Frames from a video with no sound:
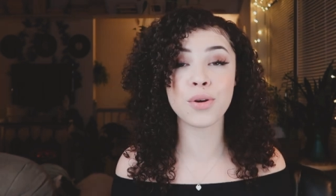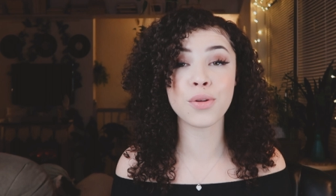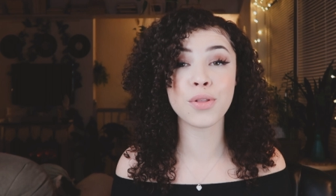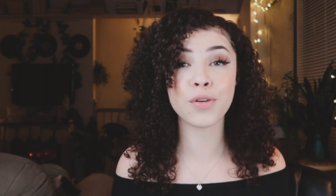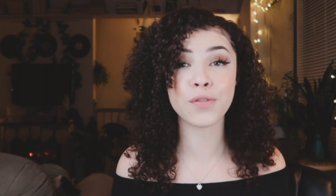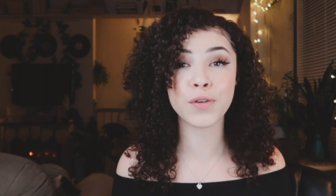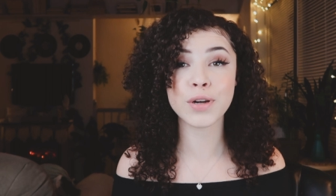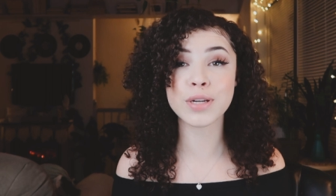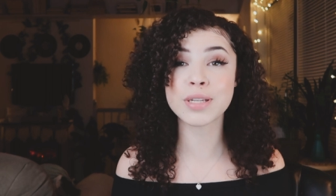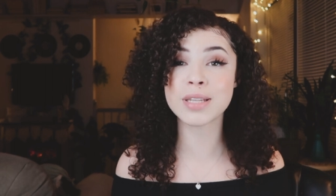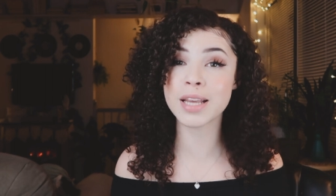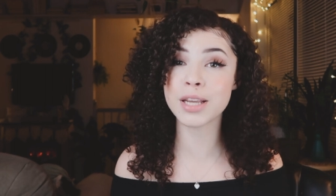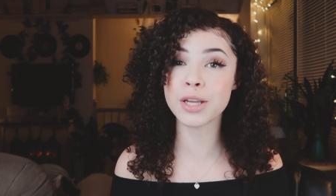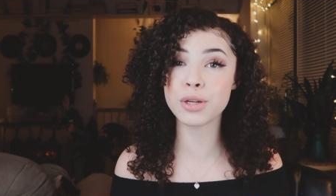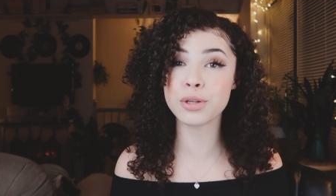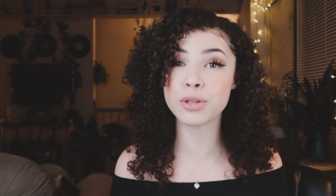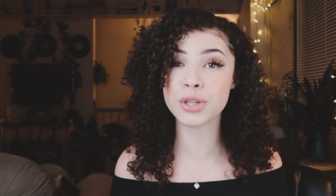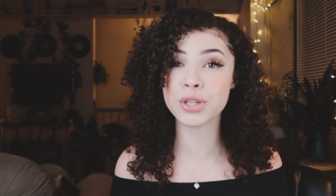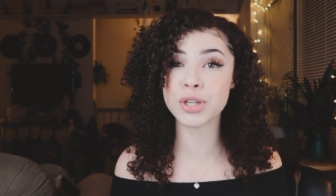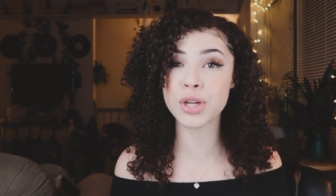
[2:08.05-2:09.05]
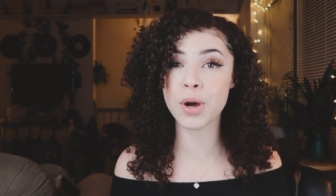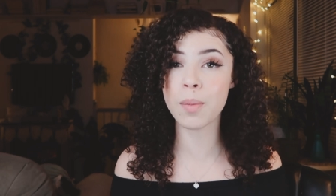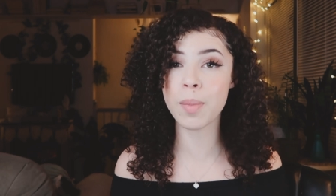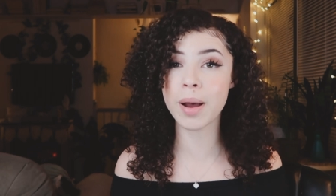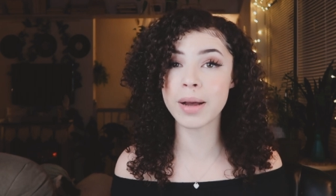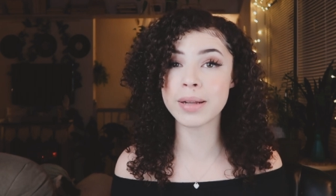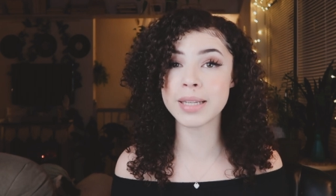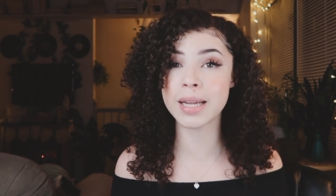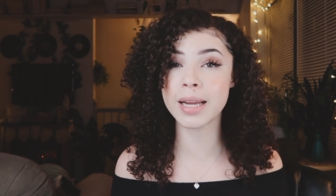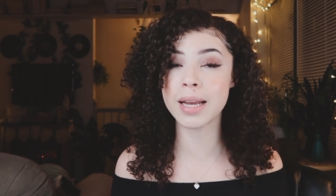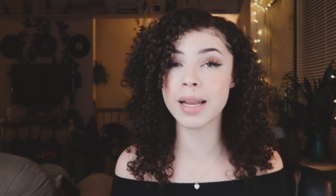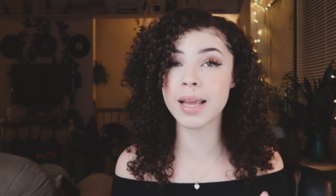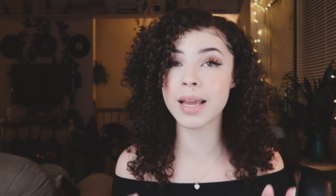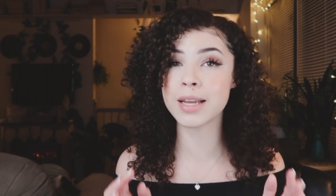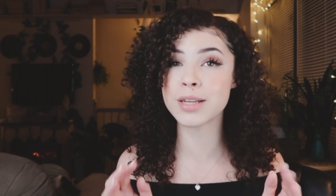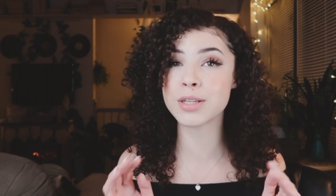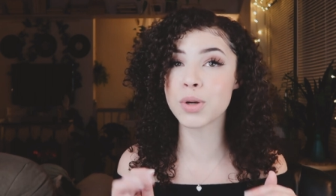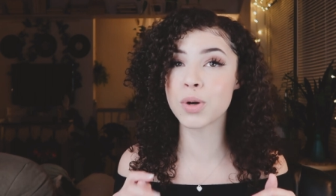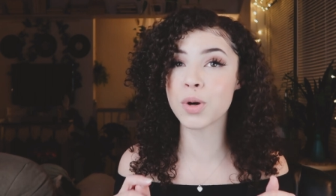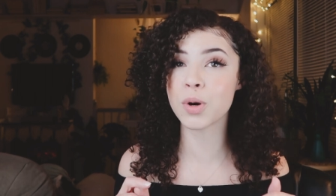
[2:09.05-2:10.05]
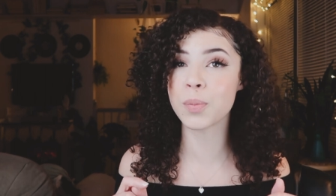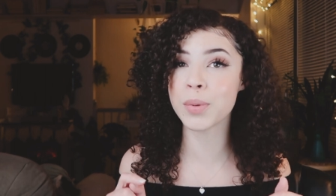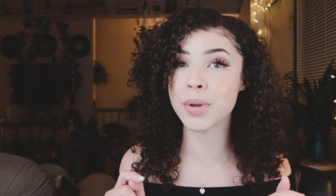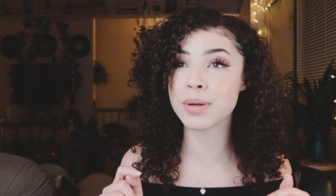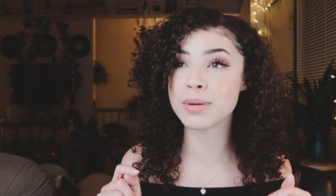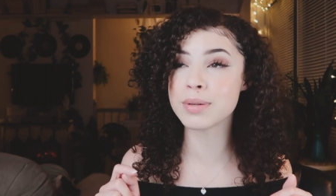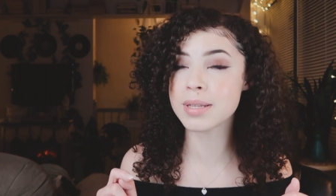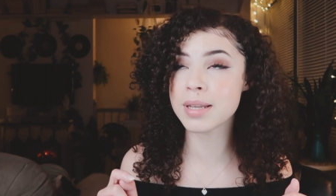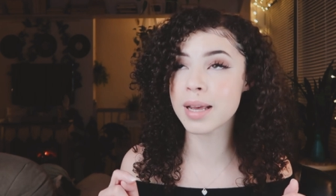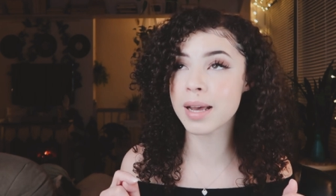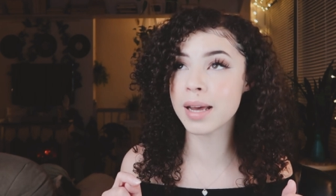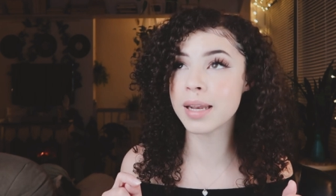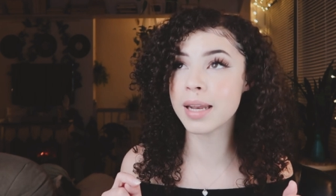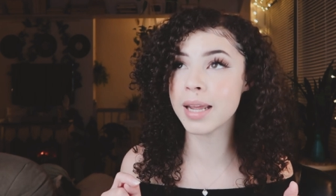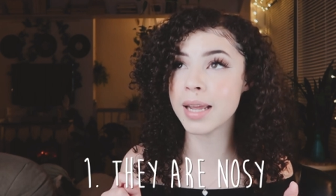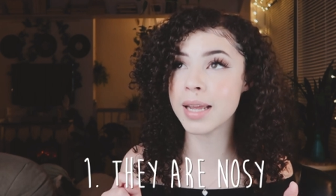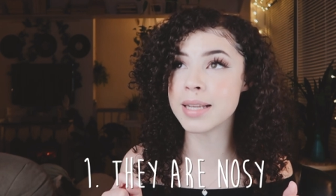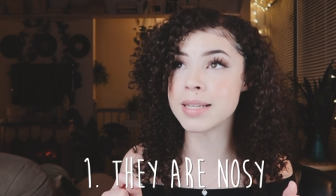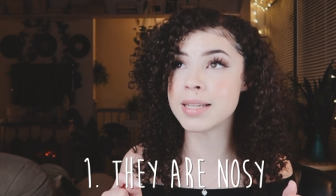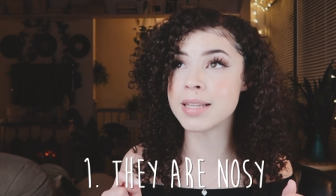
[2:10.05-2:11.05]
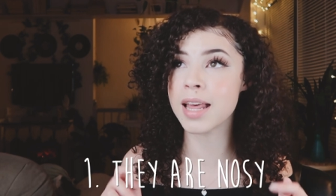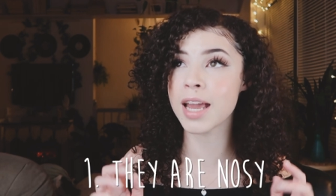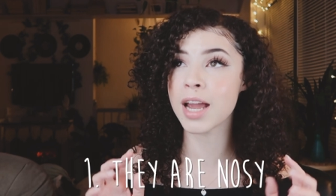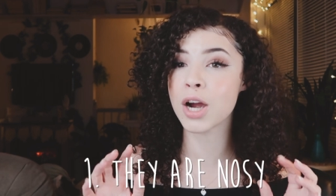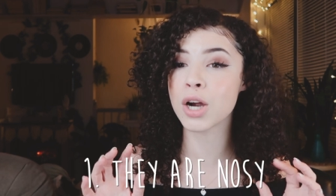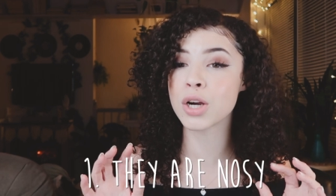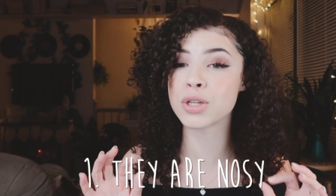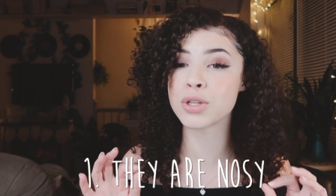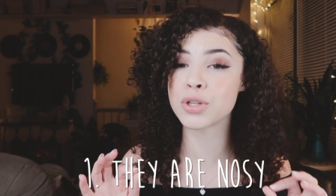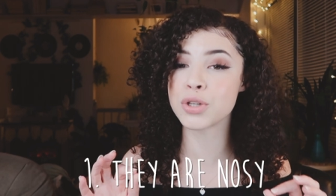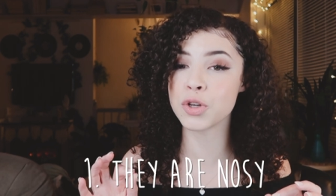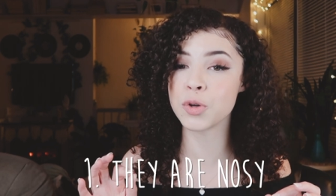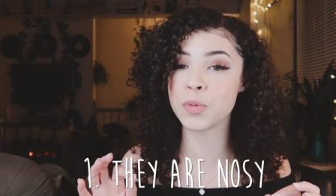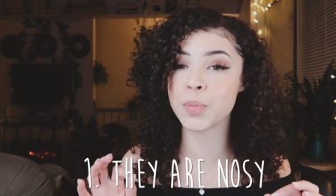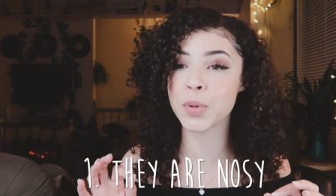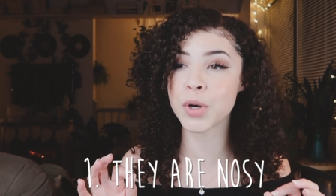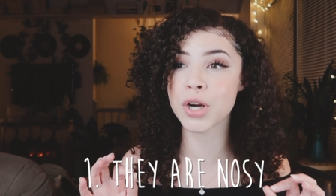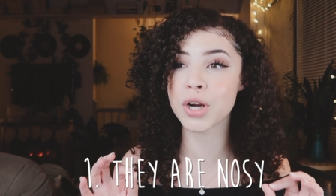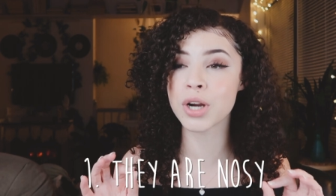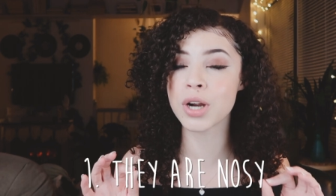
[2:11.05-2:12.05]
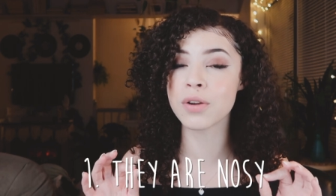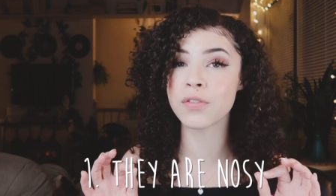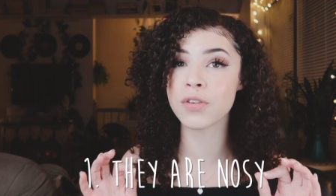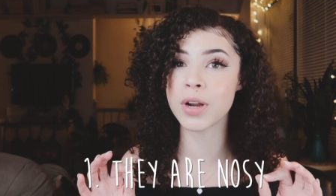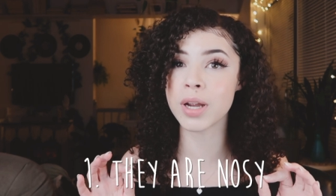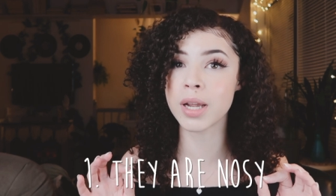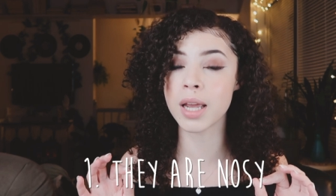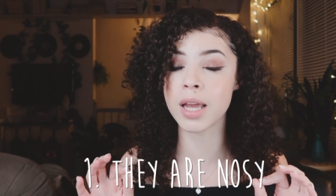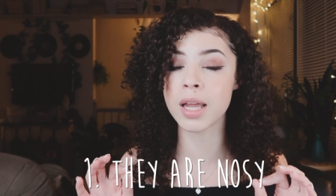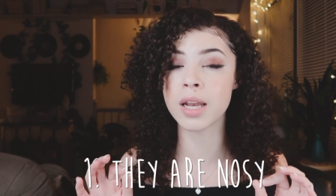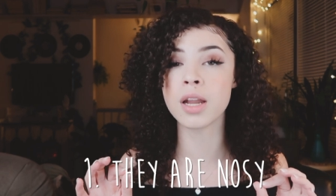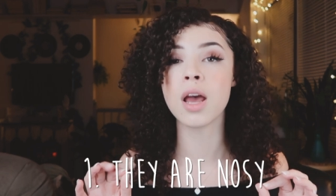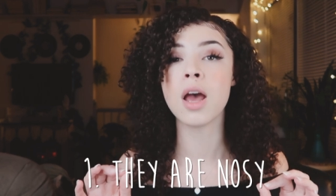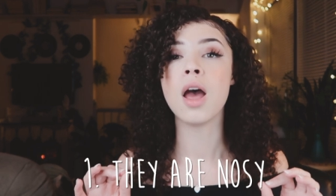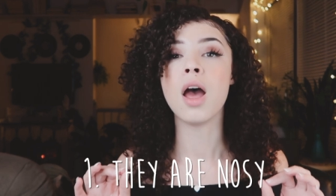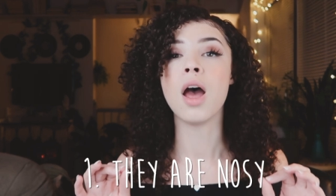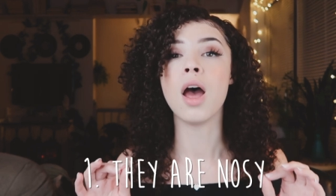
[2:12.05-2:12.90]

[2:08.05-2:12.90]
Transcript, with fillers: So the first thing you should know about dating a Scorpio Sun is they are super freaking